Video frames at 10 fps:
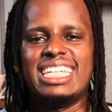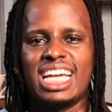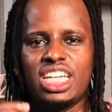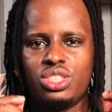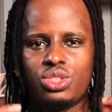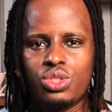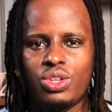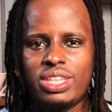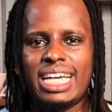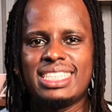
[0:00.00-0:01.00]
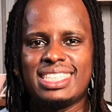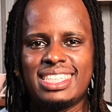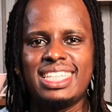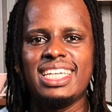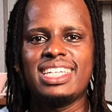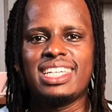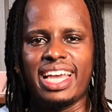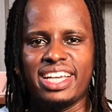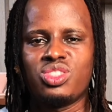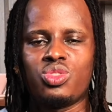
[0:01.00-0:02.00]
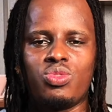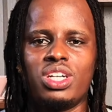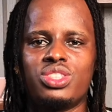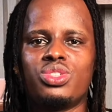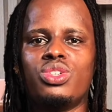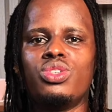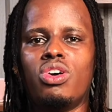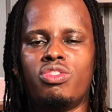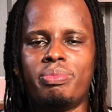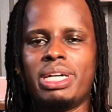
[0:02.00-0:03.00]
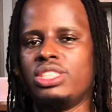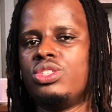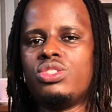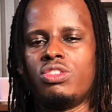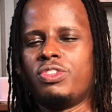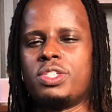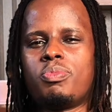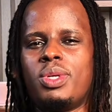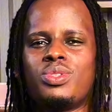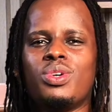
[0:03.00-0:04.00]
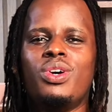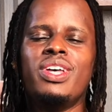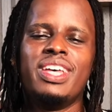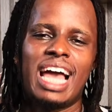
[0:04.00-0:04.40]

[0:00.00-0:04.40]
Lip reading: and I saw that thick extraction of my shot of espresso,